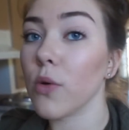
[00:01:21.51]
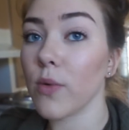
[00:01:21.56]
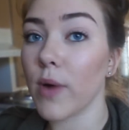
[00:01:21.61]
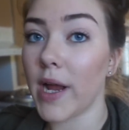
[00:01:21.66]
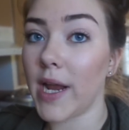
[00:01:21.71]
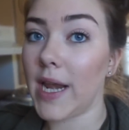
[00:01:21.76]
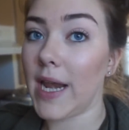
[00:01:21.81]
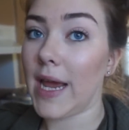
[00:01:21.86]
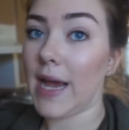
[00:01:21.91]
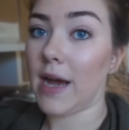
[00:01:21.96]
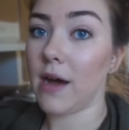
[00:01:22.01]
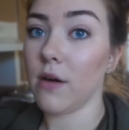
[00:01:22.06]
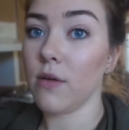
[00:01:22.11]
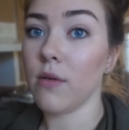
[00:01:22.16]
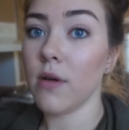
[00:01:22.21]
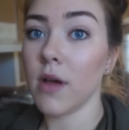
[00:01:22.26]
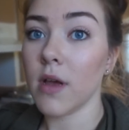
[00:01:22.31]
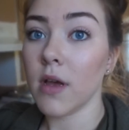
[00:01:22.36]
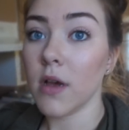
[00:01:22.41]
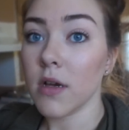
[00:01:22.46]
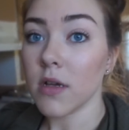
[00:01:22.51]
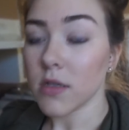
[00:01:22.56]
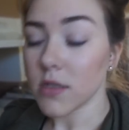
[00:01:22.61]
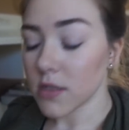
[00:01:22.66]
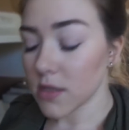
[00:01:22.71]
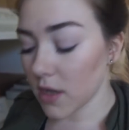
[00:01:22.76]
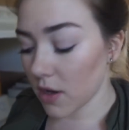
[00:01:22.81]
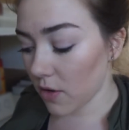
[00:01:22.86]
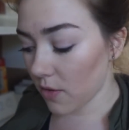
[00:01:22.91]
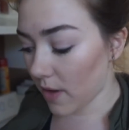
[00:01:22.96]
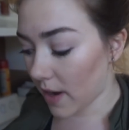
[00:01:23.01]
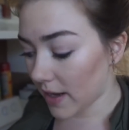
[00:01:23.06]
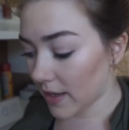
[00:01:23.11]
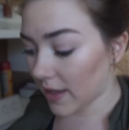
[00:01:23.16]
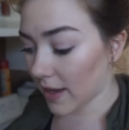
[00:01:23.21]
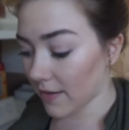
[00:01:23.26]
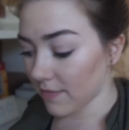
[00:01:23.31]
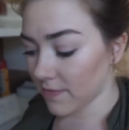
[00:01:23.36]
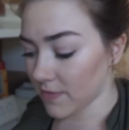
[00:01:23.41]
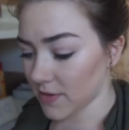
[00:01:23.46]
right now, so
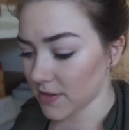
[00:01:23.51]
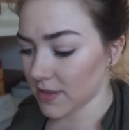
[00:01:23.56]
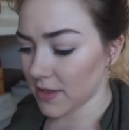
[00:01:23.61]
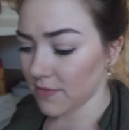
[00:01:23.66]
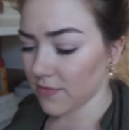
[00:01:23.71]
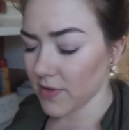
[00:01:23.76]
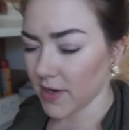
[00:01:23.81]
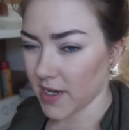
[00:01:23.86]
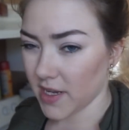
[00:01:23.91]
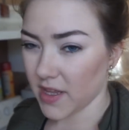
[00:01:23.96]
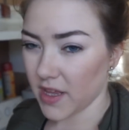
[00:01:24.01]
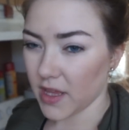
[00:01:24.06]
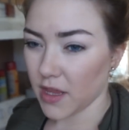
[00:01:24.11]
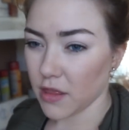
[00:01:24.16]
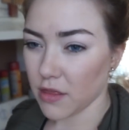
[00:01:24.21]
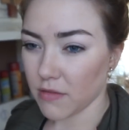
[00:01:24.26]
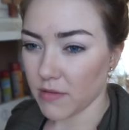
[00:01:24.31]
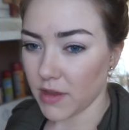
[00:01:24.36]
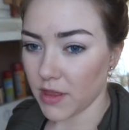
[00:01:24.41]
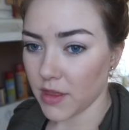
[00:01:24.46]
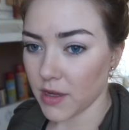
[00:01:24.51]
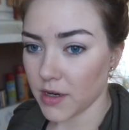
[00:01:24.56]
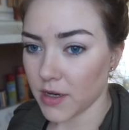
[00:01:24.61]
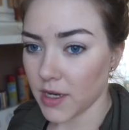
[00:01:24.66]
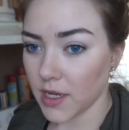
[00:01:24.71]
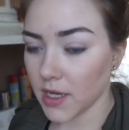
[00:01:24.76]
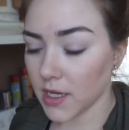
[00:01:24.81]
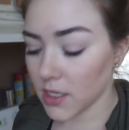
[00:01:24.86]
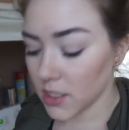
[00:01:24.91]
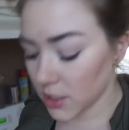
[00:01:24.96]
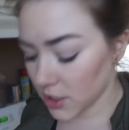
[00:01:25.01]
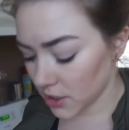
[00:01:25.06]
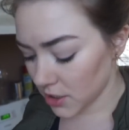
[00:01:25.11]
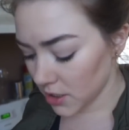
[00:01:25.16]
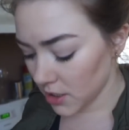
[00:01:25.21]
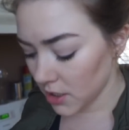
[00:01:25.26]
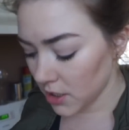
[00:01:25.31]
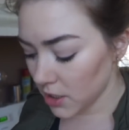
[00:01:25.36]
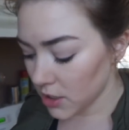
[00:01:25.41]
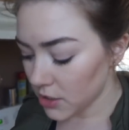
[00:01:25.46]
I have to leave here at like 3:30ish
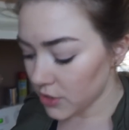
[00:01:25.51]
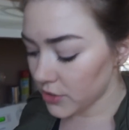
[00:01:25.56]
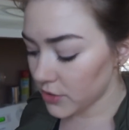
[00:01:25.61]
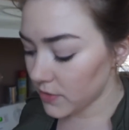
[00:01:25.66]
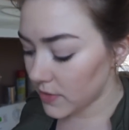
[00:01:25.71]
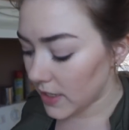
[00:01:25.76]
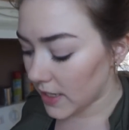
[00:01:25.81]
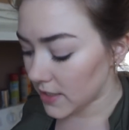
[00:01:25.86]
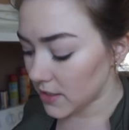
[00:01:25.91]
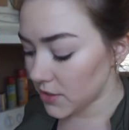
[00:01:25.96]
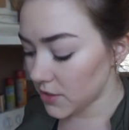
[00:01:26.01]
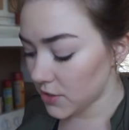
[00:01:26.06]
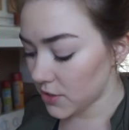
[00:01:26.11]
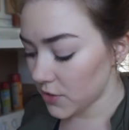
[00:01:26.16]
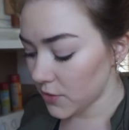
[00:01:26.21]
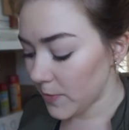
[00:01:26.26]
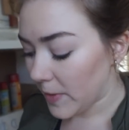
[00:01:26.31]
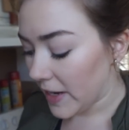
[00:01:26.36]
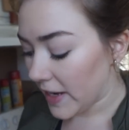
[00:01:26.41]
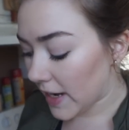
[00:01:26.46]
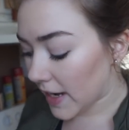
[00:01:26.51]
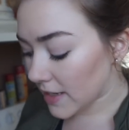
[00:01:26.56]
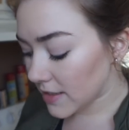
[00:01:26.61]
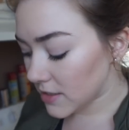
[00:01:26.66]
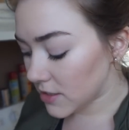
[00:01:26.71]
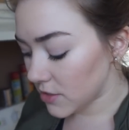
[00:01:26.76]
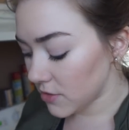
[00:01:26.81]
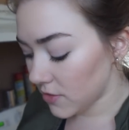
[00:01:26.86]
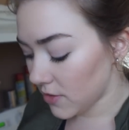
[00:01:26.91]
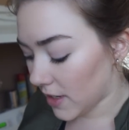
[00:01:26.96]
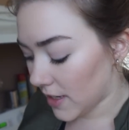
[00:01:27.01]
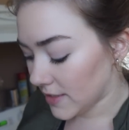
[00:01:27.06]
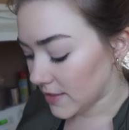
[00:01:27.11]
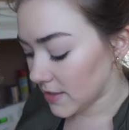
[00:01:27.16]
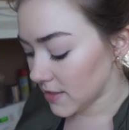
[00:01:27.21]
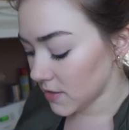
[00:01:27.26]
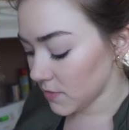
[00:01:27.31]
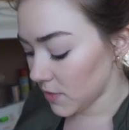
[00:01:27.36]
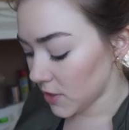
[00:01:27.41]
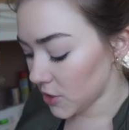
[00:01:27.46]
to get to my next 2
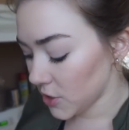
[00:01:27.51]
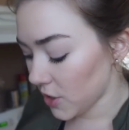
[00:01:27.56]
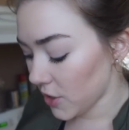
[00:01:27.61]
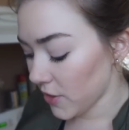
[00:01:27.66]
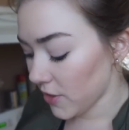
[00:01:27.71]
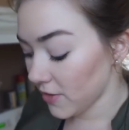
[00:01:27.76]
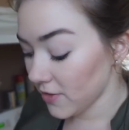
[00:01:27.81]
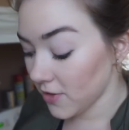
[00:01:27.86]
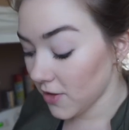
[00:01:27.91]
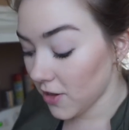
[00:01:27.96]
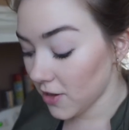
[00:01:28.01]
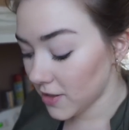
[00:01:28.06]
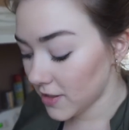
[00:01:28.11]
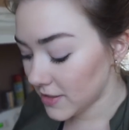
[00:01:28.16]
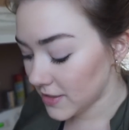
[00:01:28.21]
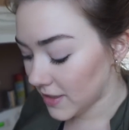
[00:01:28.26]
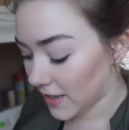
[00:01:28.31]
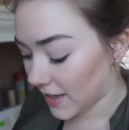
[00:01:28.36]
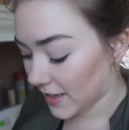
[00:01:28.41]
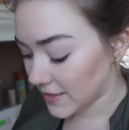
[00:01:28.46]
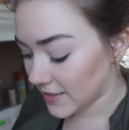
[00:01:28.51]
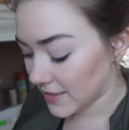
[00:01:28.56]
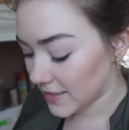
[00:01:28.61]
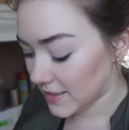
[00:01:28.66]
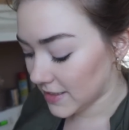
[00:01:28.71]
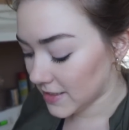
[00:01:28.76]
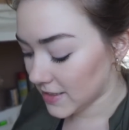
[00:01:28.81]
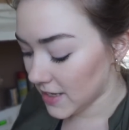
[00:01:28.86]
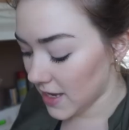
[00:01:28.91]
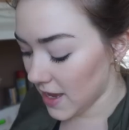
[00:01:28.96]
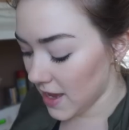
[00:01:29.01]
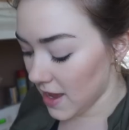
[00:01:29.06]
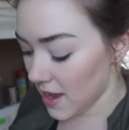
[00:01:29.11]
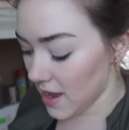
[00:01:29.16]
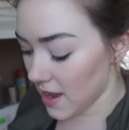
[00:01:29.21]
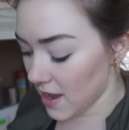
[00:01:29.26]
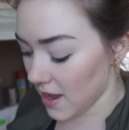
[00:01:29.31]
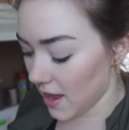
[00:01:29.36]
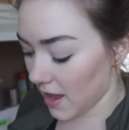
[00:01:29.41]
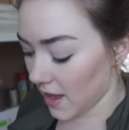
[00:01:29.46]
classes, which are the longest classes,
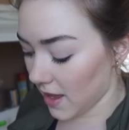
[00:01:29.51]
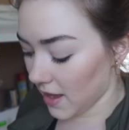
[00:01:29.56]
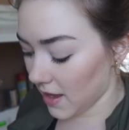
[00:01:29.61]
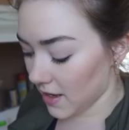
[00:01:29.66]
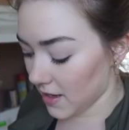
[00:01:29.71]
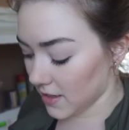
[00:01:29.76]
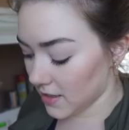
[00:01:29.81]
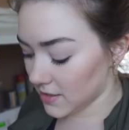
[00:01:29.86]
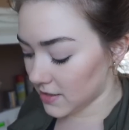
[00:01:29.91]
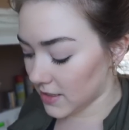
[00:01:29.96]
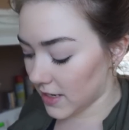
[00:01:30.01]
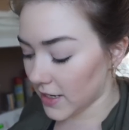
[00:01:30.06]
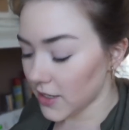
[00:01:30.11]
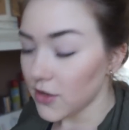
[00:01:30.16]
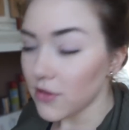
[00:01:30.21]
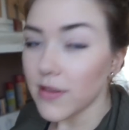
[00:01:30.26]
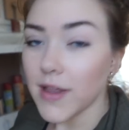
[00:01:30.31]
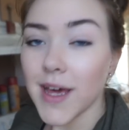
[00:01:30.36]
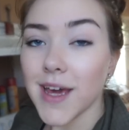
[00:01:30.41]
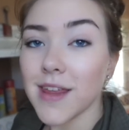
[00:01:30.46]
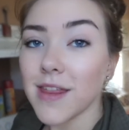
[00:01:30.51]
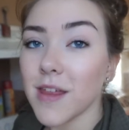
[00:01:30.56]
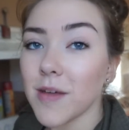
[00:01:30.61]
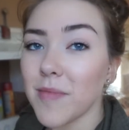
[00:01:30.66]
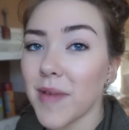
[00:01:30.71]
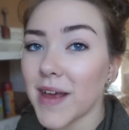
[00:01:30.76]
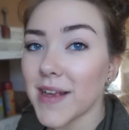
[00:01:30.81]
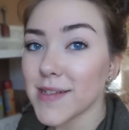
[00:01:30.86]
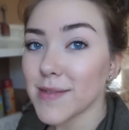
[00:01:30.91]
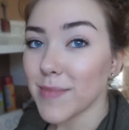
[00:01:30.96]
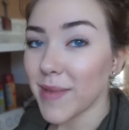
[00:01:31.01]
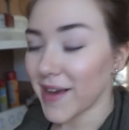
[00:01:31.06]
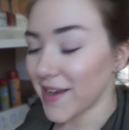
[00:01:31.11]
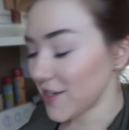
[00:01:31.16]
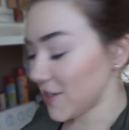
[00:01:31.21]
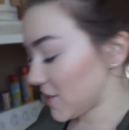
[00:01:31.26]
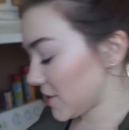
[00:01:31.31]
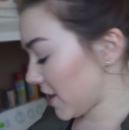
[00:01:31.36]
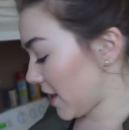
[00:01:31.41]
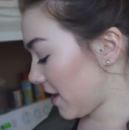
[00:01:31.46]
and I don't like them as
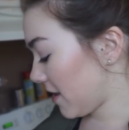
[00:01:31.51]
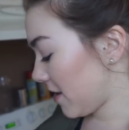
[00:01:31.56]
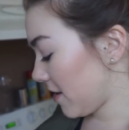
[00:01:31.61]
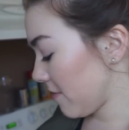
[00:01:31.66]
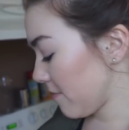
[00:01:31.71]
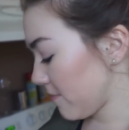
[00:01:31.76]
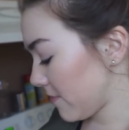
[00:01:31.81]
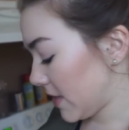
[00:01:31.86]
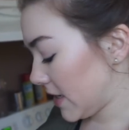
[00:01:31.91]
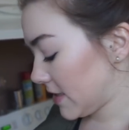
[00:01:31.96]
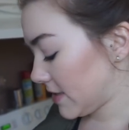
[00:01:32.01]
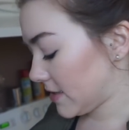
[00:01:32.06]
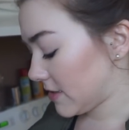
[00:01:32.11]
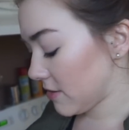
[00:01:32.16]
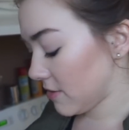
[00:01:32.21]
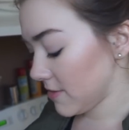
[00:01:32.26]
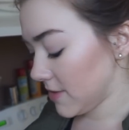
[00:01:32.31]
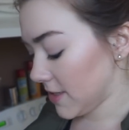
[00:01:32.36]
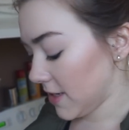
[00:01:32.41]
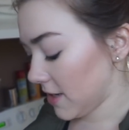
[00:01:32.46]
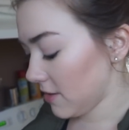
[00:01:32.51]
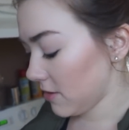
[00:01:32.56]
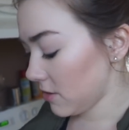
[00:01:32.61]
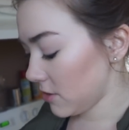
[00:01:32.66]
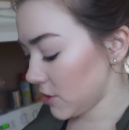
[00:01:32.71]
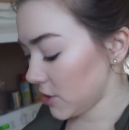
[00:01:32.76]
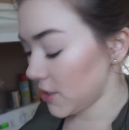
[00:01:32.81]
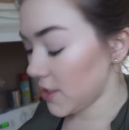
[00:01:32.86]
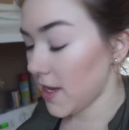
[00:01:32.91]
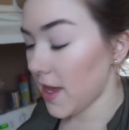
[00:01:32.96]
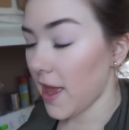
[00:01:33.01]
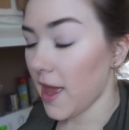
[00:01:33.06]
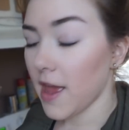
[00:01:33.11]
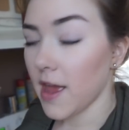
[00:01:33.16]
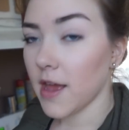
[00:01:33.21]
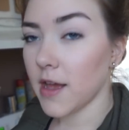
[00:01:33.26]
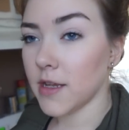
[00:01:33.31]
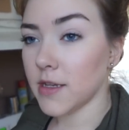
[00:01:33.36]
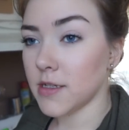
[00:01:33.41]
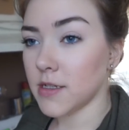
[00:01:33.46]
much. It's sociology
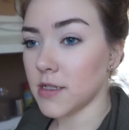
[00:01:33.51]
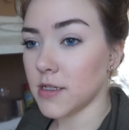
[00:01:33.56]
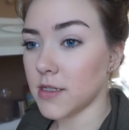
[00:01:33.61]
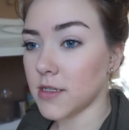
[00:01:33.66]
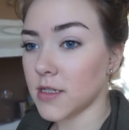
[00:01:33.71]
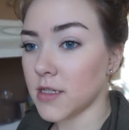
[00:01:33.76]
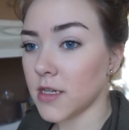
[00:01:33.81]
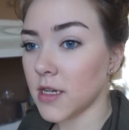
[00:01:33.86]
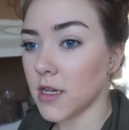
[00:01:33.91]
and